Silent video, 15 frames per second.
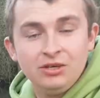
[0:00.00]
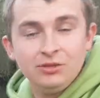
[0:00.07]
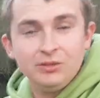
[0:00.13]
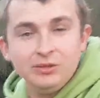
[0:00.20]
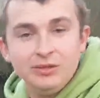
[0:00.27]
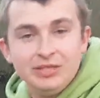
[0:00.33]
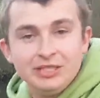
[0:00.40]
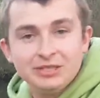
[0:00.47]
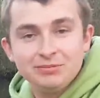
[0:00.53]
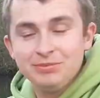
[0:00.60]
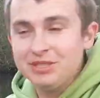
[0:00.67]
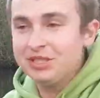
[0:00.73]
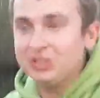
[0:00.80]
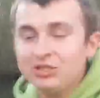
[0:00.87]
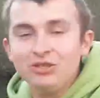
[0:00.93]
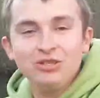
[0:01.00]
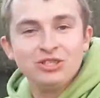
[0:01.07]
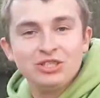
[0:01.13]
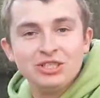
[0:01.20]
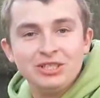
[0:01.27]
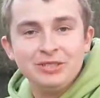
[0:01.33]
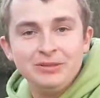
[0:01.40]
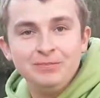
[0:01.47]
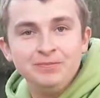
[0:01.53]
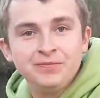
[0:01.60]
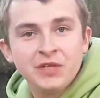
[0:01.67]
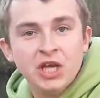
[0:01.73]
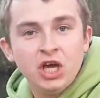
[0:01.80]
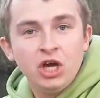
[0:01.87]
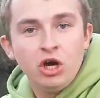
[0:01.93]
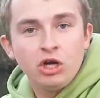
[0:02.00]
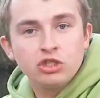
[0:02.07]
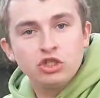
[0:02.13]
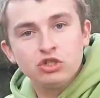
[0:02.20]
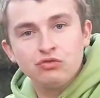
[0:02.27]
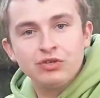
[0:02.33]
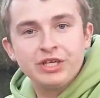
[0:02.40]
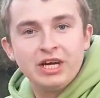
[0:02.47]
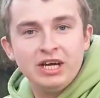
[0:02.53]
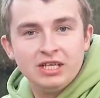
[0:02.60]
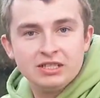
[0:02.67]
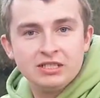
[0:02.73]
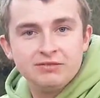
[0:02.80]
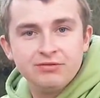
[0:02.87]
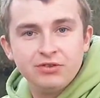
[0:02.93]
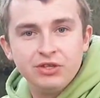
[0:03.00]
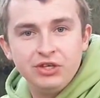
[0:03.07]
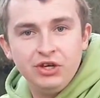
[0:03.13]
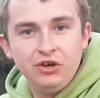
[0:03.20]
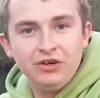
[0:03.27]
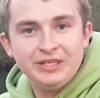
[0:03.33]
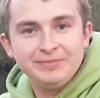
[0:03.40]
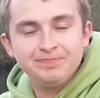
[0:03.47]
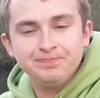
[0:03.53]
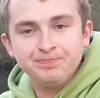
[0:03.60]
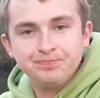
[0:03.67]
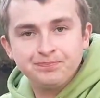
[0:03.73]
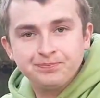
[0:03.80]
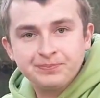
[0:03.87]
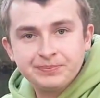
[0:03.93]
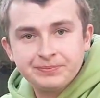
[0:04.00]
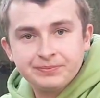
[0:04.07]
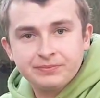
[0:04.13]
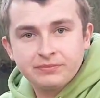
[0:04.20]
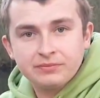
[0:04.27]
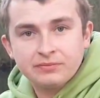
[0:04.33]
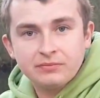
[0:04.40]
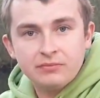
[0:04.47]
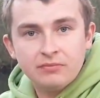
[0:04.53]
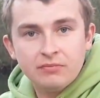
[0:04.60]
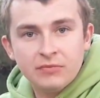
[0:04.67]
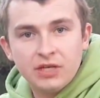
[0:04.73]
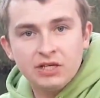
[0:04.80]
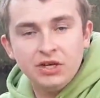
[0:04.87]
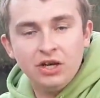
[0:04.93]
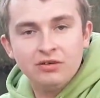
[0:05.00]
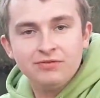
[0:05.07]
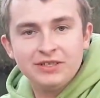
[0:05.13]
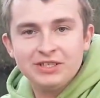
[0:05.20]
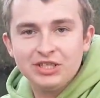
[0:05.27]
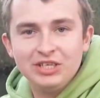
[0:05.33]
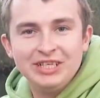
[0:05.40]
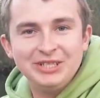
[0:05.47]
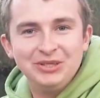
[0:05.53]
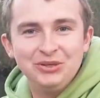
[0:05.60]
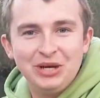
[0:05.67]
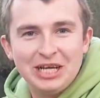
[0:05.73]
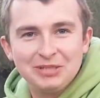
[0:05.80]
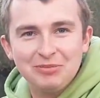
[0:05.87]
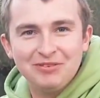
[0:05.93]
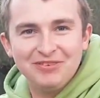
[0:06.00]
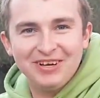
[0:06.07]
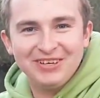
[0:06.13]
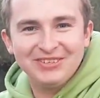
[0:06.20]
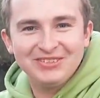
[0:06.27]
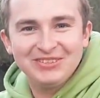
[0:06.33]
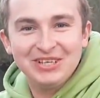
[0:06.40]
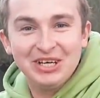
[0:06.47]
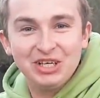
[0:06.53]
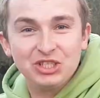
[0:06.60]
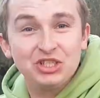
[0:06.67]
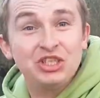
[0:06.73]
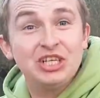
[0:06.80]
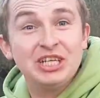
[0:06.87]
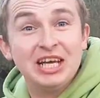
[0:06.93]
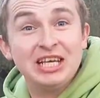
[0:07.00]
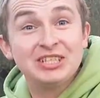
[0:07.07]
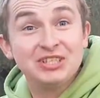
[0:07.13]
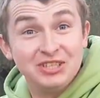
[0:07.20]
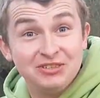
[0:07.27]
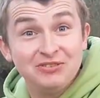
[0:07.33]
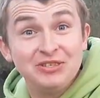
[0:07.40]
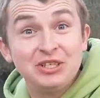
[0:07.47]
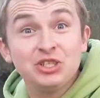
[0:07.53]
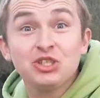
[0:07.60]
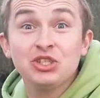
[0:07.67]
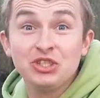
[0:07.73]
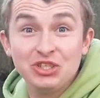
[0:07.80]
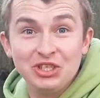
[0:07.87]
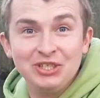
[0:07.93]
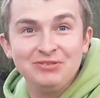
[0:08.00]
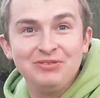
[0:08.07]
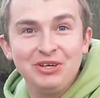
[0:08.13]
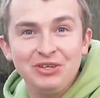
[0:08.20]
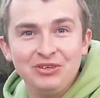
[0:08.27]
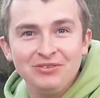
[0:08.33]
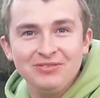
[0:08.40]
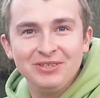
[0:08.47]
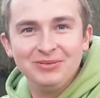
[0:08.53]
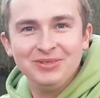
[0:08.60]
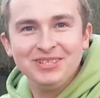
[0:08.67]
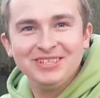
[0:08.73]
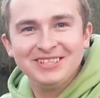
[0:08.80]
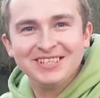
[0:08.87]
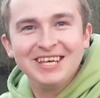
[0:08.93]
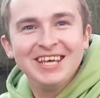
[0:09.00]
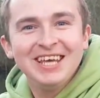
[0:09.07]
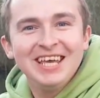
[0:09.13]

Hello, it's me, Josh. I just recast this for the night, and hopefully, no, that's my phone. That's another thing. Should turn the phone off at work.